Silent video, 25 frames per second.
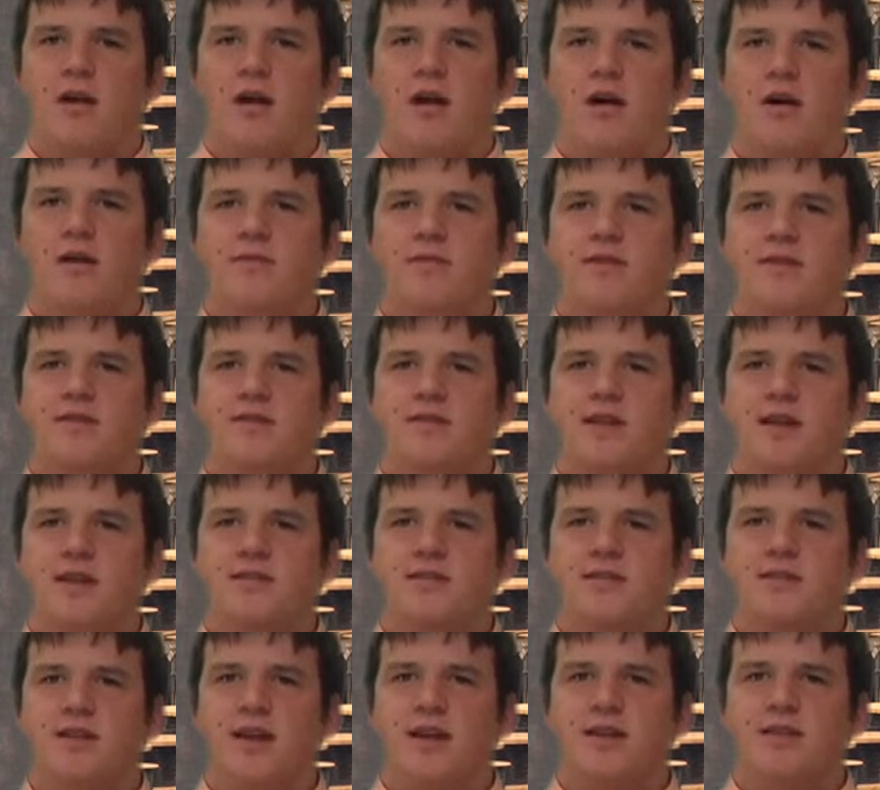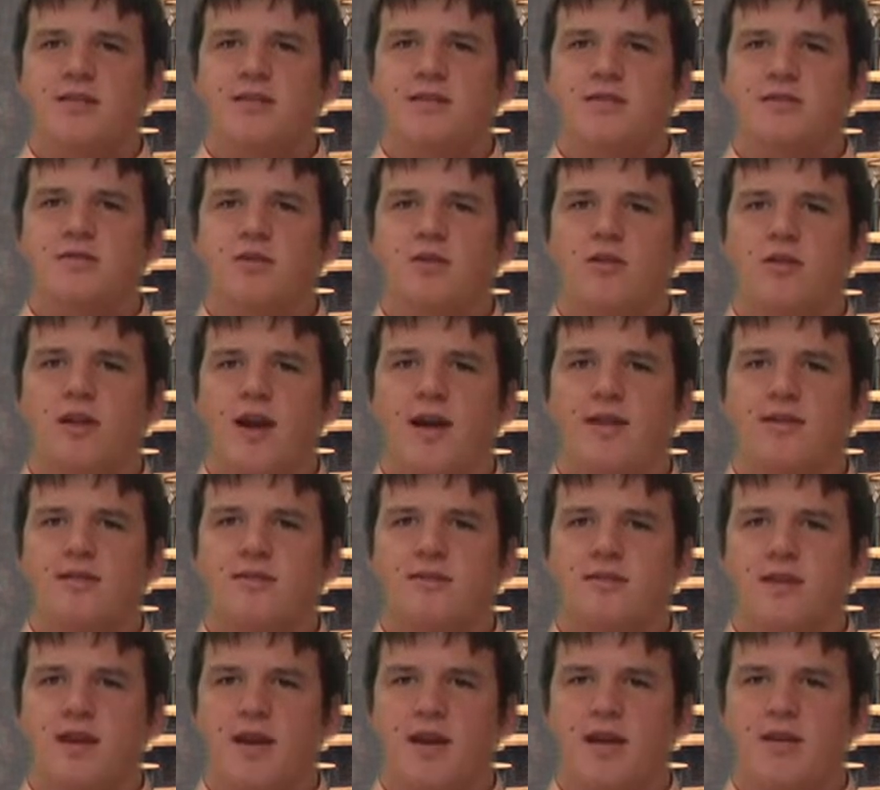All of these designations are not the
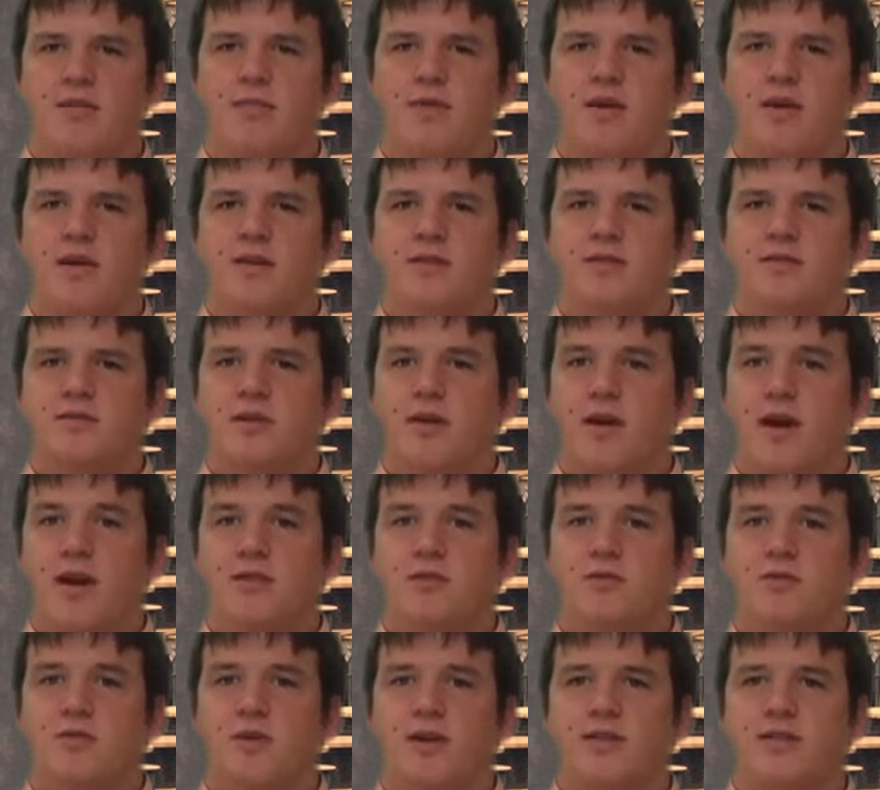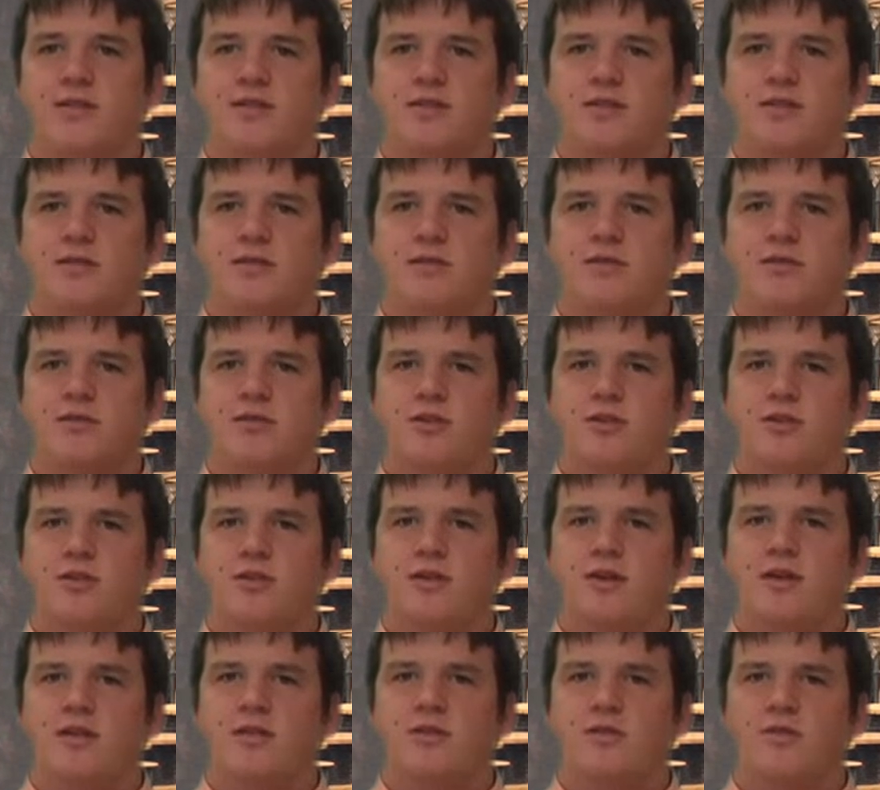same, so ask questions to ensure
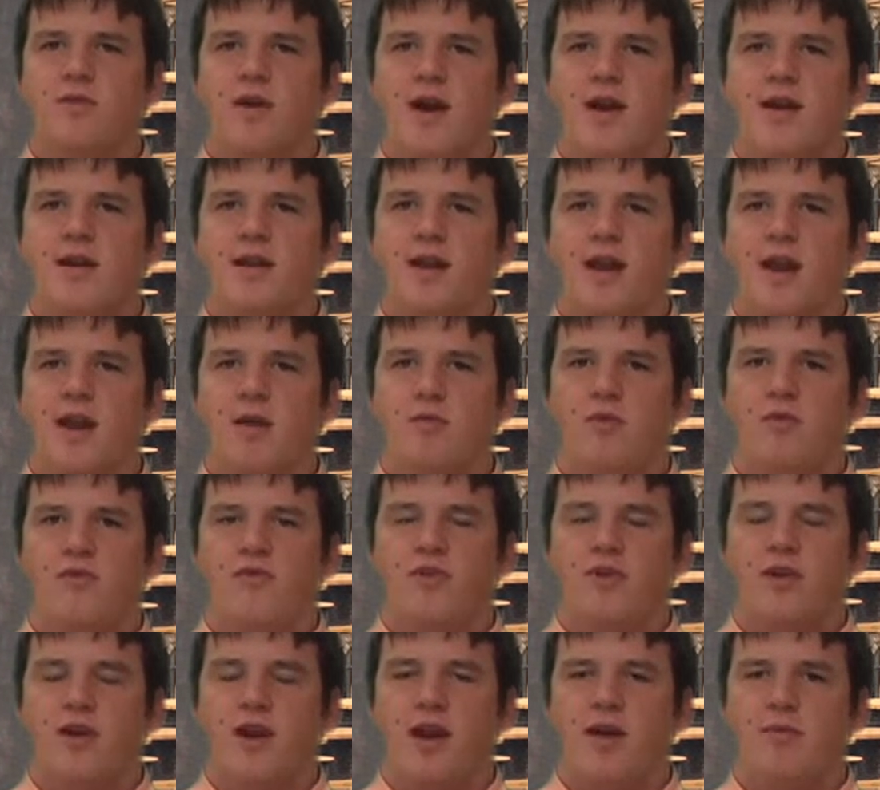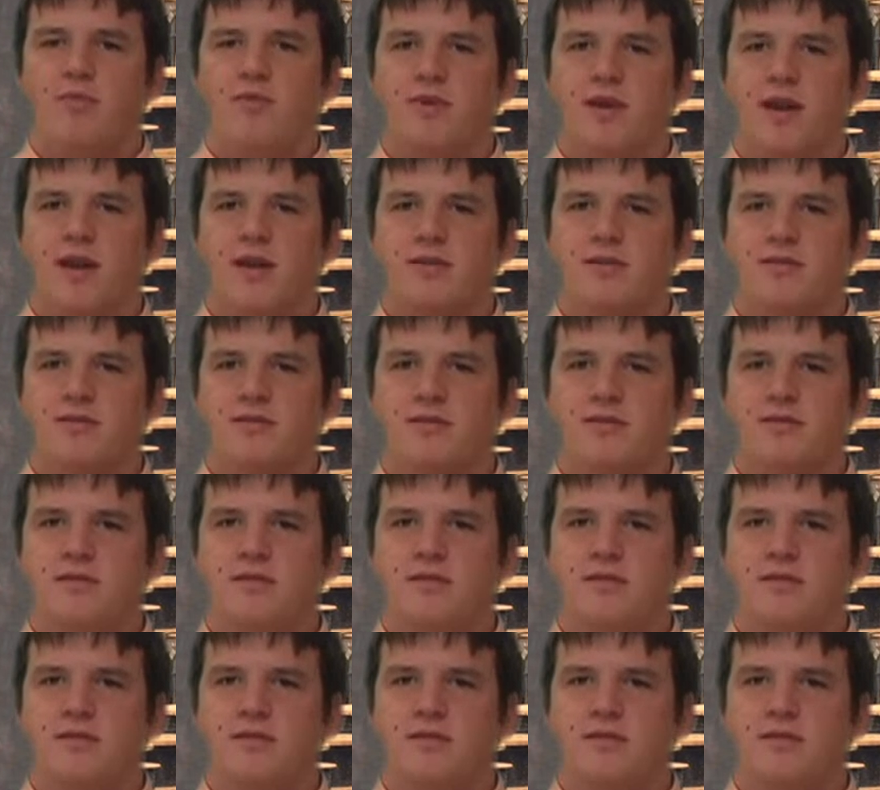you get the right cable for your application.